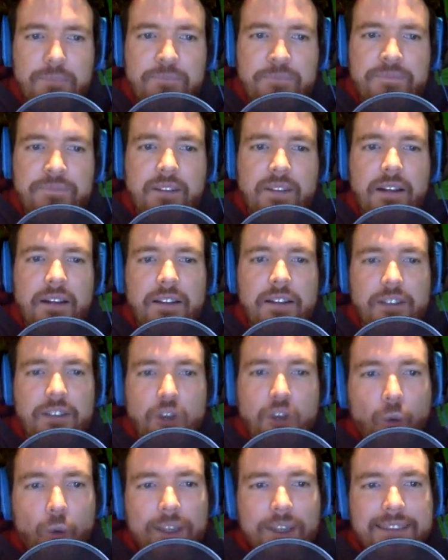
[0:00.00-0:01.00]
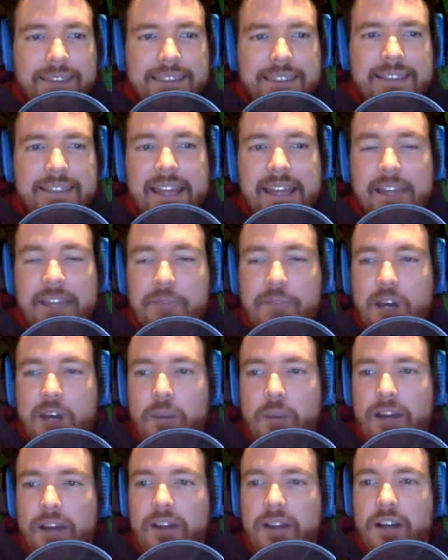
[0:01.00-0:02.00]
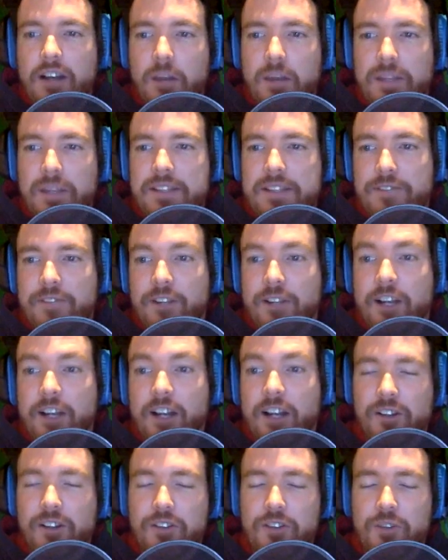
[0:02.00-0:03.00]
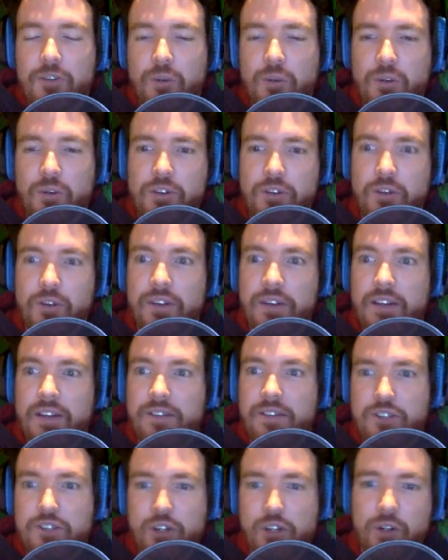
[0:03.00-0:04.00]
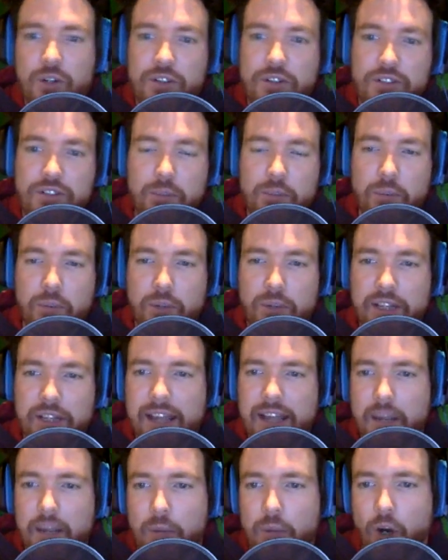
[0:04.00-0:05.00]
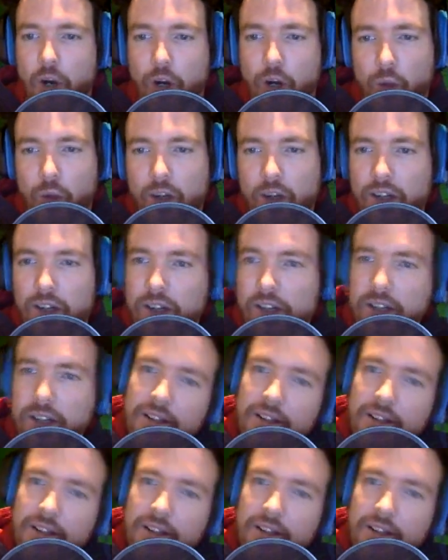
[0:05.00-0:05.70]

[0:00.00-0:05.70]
The coins in the game come in different colors, or so they've showed us in the pre-game artwork